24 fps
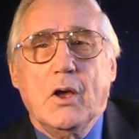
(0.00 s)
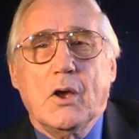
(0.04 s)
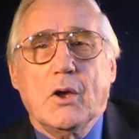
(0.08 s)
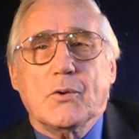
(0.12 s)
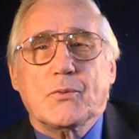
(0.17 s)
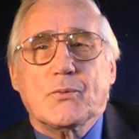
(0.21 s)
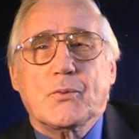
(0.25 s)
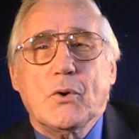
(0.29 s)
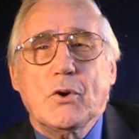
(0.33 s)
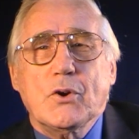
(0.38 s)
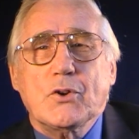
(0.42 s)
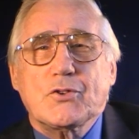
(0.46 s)

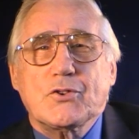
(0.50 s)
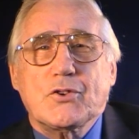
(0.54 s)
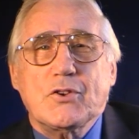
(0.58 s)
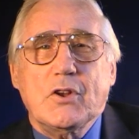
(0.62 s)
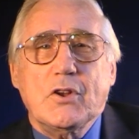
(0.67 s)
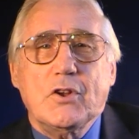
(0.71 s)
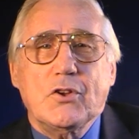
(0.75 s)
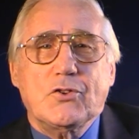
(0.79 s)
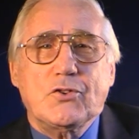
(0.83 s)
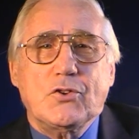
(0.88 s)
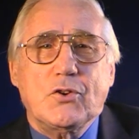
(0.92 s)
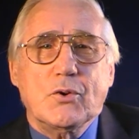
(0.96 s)
First
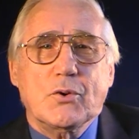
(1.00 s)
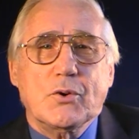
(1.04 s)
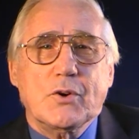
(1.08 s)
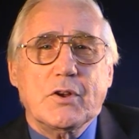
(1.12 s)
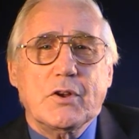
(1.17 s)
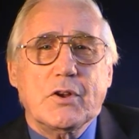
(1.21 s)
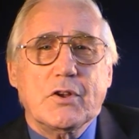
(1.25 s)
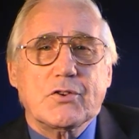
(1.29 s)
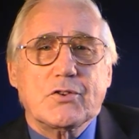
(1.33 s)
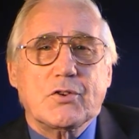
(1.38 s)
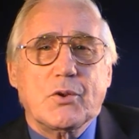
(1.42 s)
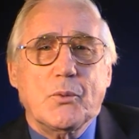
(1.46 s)
issue
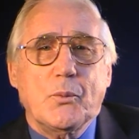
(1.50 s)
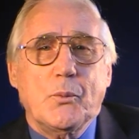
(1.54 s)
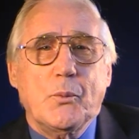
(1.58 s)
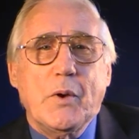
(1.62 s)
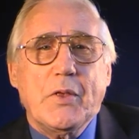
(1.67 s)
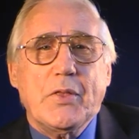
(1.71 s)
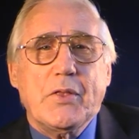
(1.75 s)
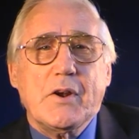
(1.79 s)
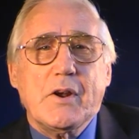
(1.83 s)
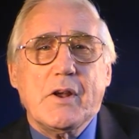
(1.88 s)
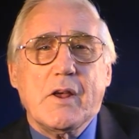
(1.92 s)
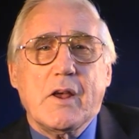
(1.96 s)
is
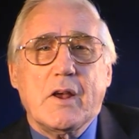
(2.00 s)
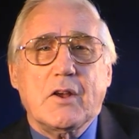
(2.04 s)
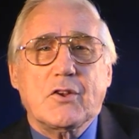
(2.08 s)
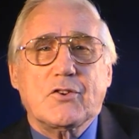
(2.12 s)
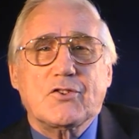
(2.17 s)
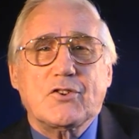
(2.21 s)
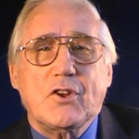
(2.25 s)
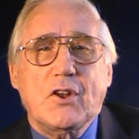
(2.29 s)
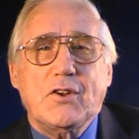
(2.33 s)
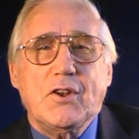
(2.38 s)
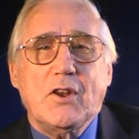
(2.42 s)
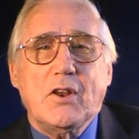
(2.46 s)
whether a
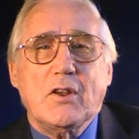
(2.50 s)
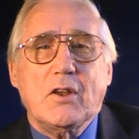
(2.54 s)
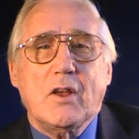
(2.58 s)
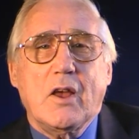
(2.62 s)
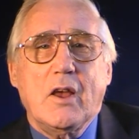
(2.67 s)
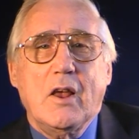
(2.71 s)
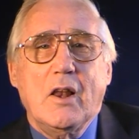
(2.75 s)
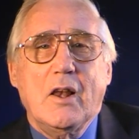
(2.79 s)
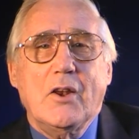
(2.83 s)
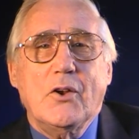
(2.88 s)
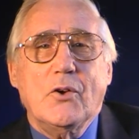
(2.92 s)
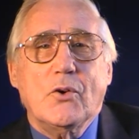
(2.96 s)
sitting
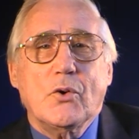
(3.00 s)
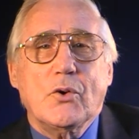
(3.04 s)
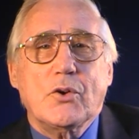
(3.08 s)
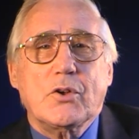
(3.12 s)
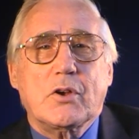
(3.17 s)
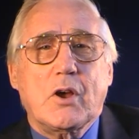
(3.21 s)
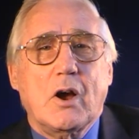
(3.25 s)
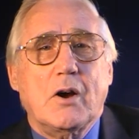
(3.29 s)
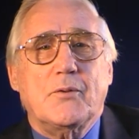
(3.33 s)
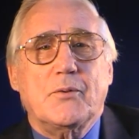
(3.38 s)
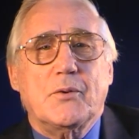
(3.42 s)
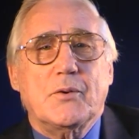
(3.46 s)
Illinois
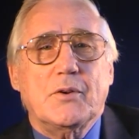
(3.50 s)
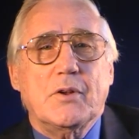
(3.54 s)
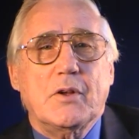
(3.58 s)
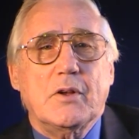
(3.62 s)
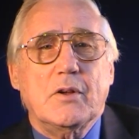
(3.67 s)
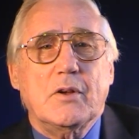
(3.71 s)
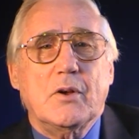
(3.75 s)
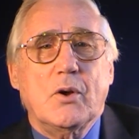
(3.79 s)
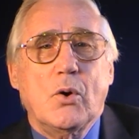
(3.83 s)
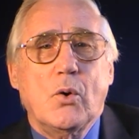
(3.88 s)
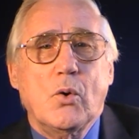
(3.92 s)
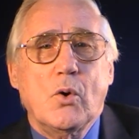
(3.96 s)

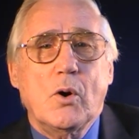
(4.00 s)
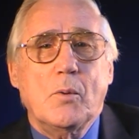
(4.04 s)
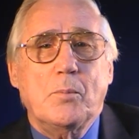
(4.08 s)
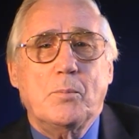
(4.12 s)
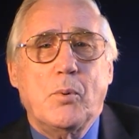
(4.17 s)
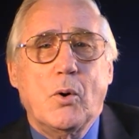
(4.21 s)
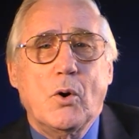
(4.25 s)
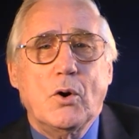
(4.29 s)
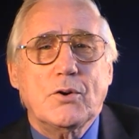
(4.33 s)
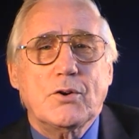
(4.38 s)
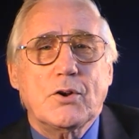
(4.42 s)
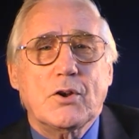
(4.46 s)
governor who
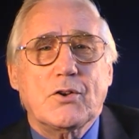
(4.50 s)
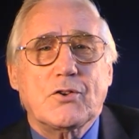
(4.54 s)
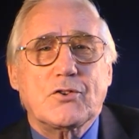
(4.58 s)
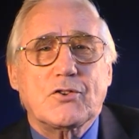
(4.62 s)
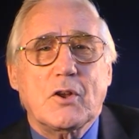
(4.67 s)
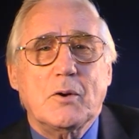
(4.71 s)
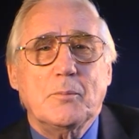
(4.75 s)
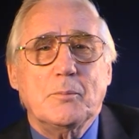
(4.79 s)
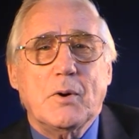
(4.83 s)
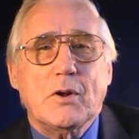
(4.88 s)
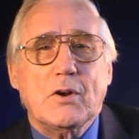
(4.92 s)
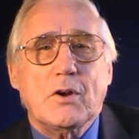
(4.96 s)
appointed
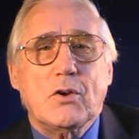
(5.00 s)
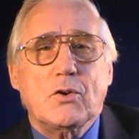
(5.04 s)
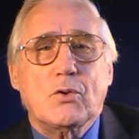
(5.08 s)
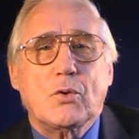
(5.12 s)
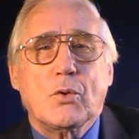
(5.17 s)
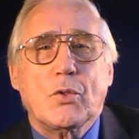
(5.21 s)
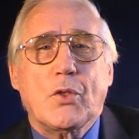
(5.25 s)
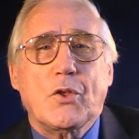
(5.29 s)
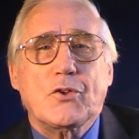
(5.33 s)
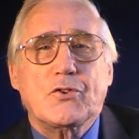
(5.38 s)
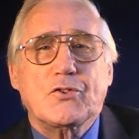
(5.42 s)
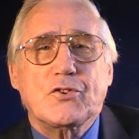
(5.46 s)
somebody to
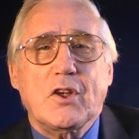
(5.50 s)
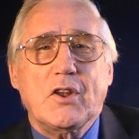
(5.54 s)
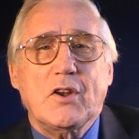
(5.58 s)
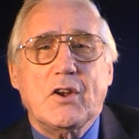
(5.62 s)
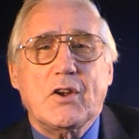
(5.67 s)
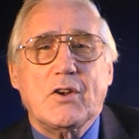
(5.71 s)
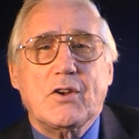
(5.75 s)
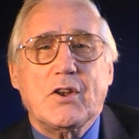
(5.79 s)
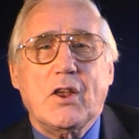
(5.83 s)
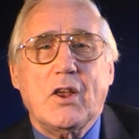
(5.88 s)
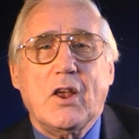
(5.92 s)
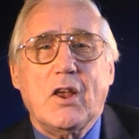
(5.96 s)
the
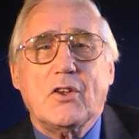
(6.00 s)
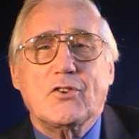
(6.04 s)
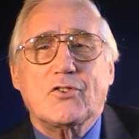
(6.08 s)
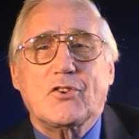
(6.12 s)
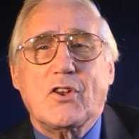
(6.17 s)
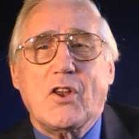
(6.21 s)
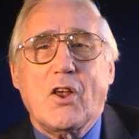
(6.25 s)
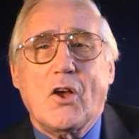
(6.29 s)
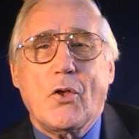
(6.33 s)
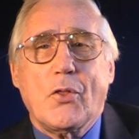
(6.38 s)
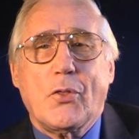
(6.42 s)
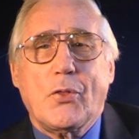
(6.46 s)
Senate has
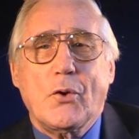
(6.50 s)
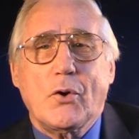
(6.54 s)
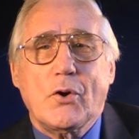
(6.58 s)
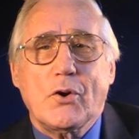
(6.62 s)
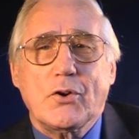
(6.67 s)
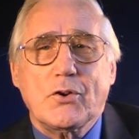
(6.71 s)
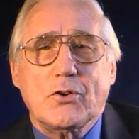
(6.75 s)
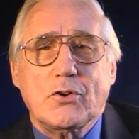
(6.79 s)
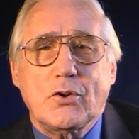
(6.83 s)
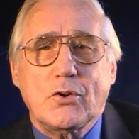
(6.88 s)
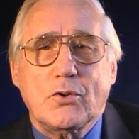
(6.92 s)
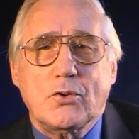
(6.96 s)
the
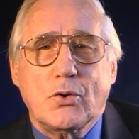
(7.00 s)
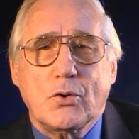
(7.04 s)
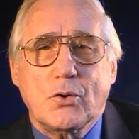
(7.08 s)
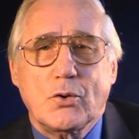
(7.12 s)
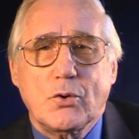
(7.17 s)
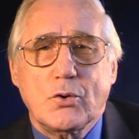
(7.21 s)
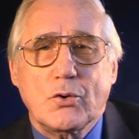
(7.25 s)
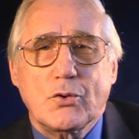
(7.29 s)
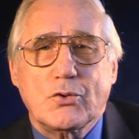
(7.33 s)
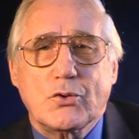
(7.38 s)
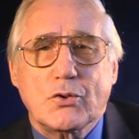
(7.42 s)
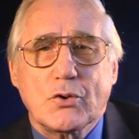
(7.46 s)
authority to
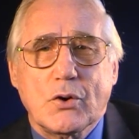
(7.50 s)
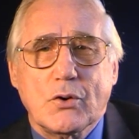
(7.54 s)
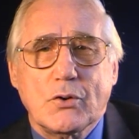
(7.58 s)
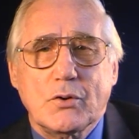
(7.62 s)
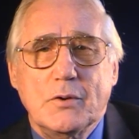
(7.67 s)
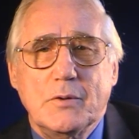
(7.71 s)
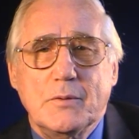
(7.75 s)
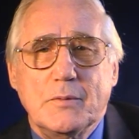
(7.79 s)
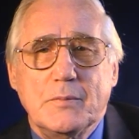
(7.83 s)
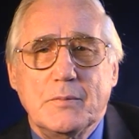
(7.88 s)
do so.